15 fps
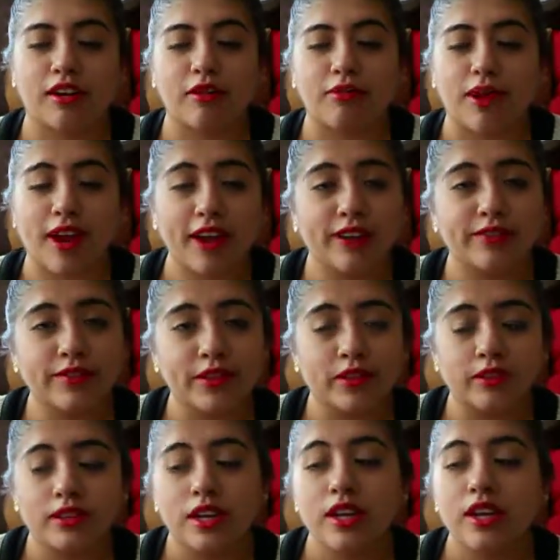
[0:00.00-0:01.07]
on my
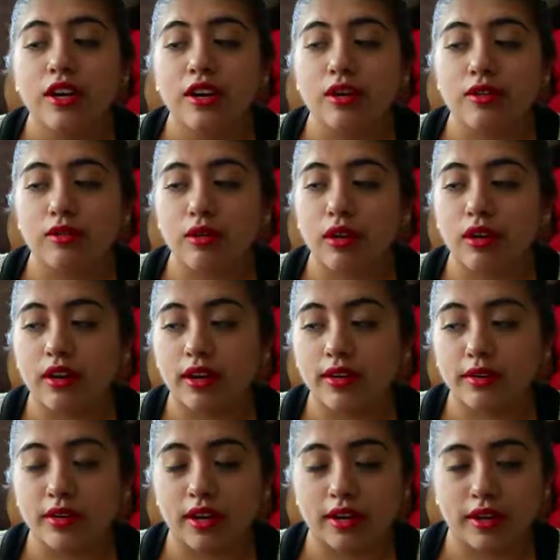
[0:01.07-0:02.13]
iPhone, or
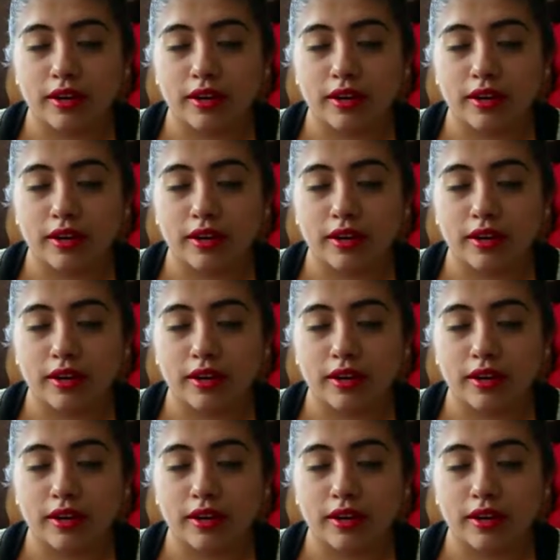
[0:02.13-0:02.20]
on